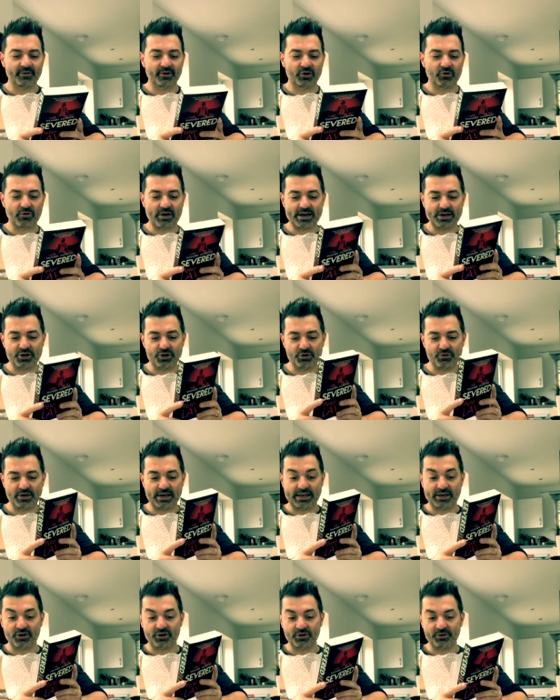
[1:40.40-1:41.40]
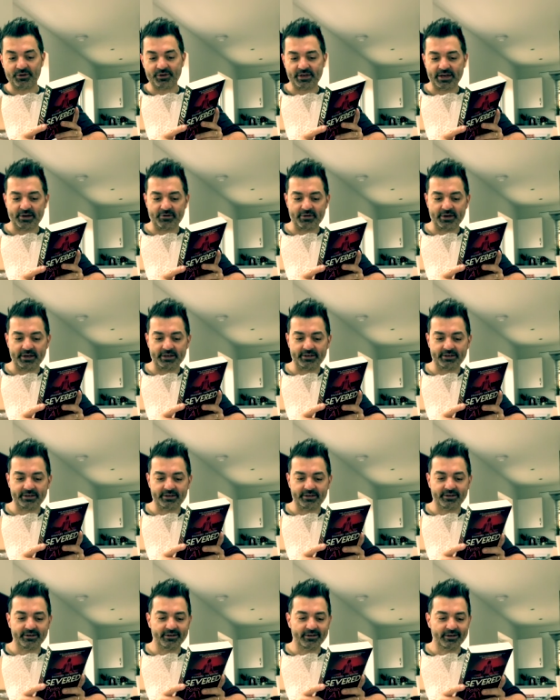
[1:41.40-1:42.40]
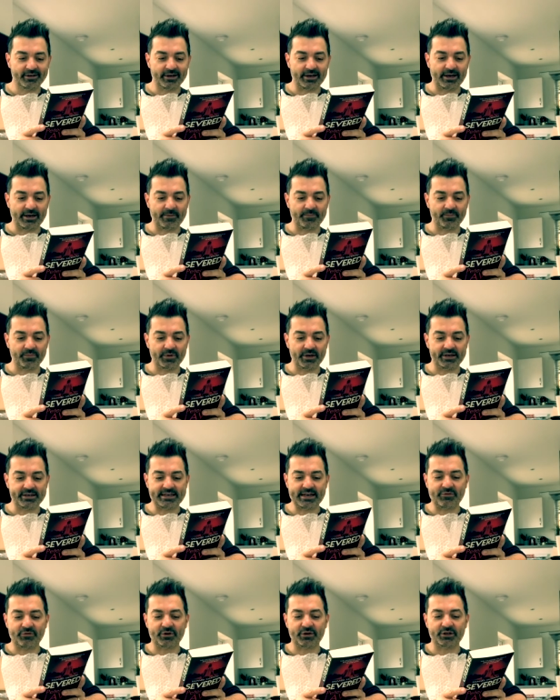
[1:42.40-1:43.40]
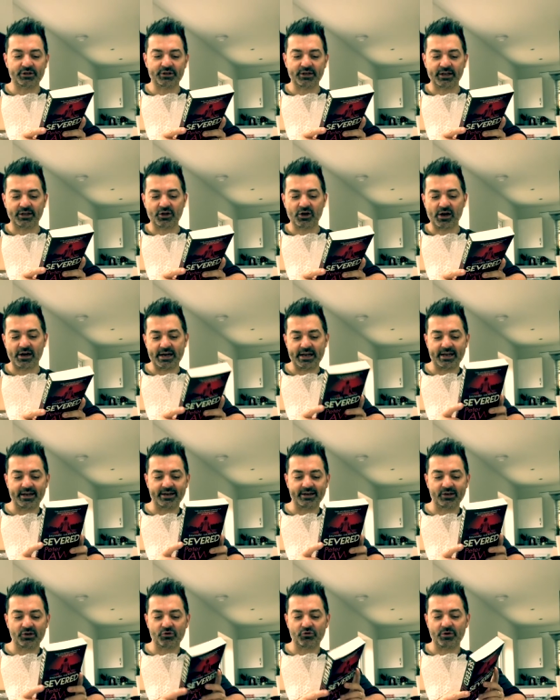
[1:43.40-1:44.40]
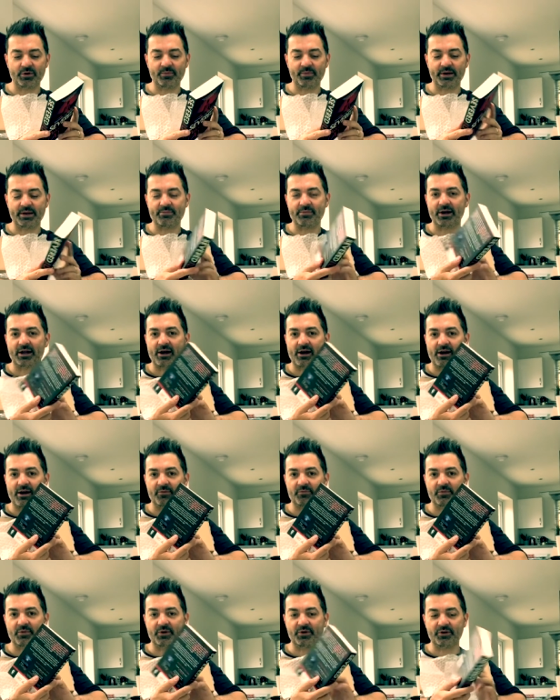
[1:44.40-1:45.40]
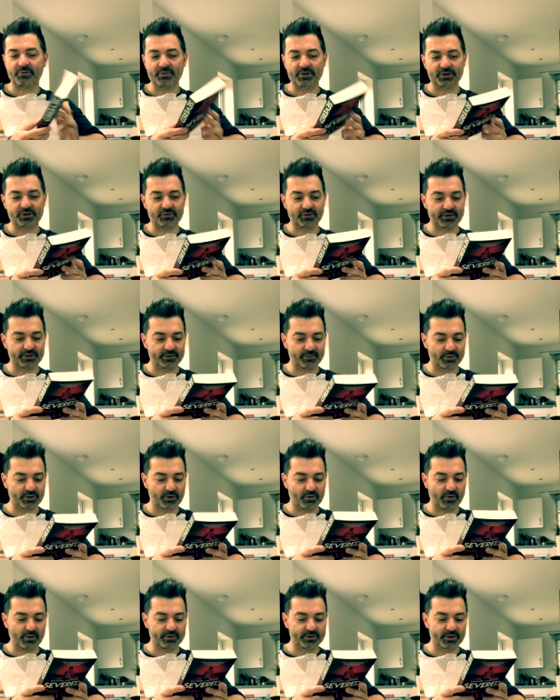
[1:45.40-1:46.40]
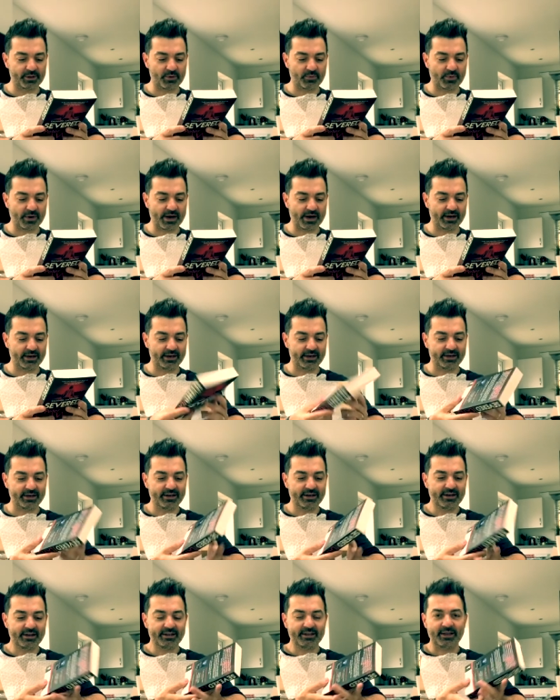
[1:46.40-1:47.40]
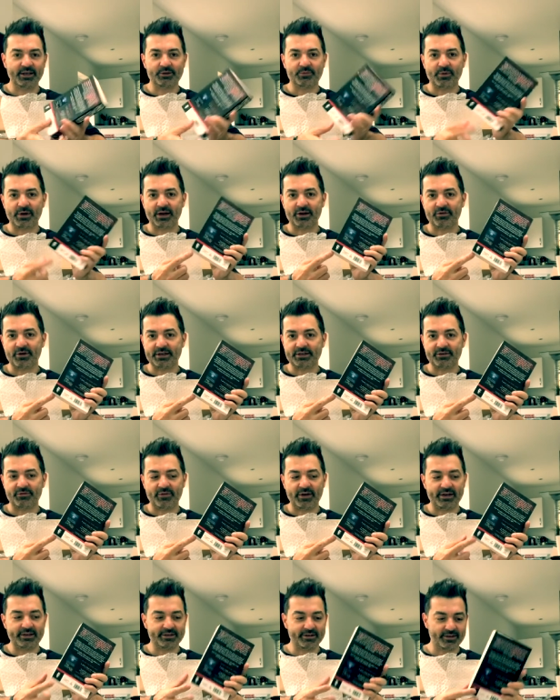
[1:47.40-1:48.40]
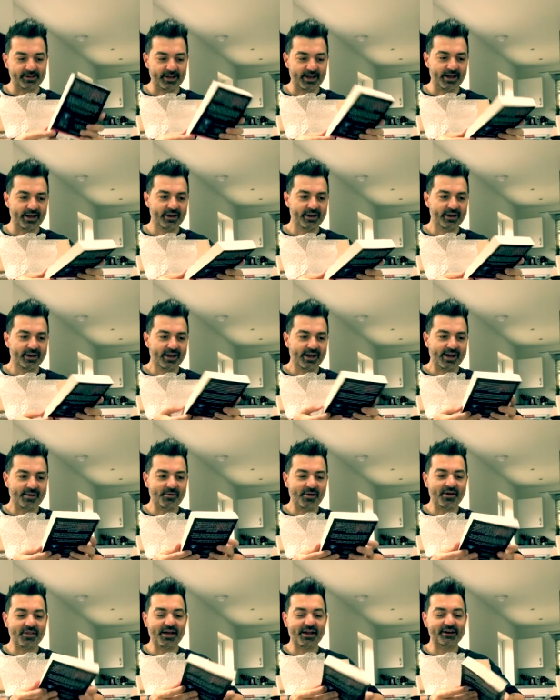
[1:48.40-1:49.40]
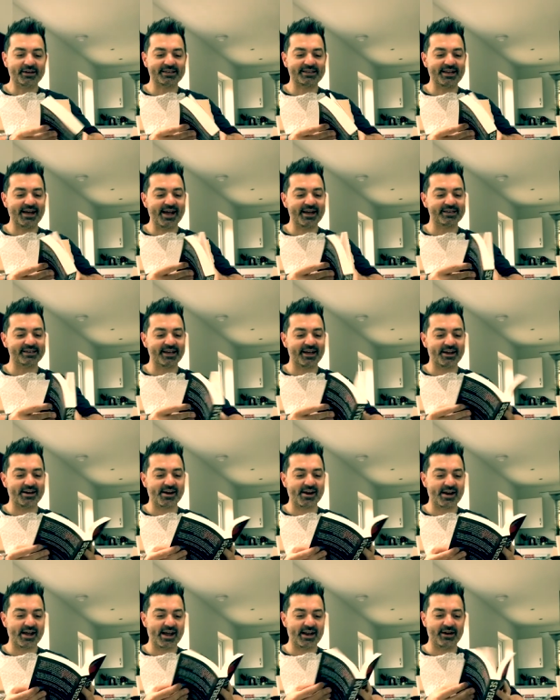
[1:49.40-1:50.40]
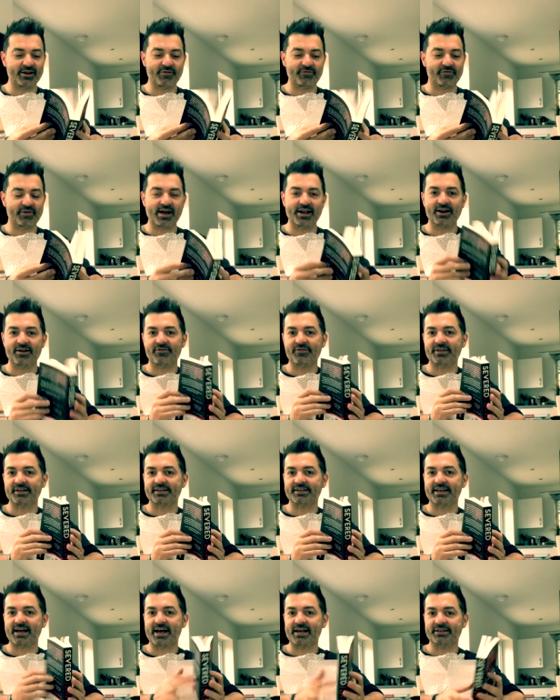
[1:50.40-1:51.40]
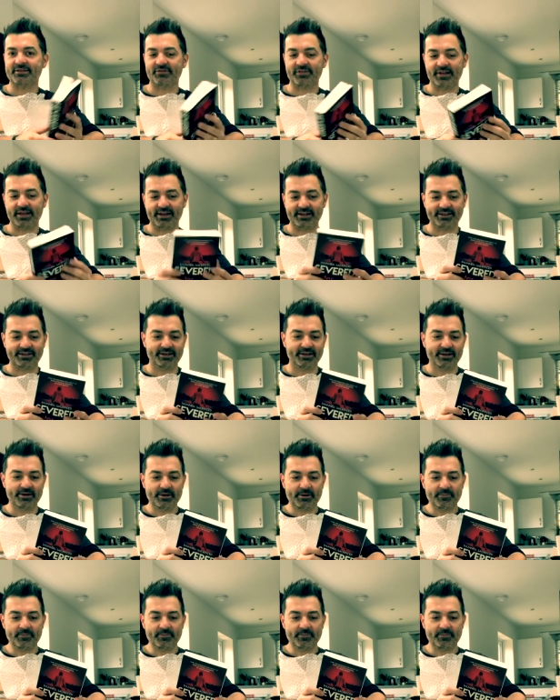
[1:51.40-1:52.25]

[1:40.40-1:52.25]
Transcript: great and unique new series, a devilishly cunning and creepily macabre murder mystery. Some of the quotes on the back, and there's my crazy face on there. Oh, that looks nice. I love the size of these.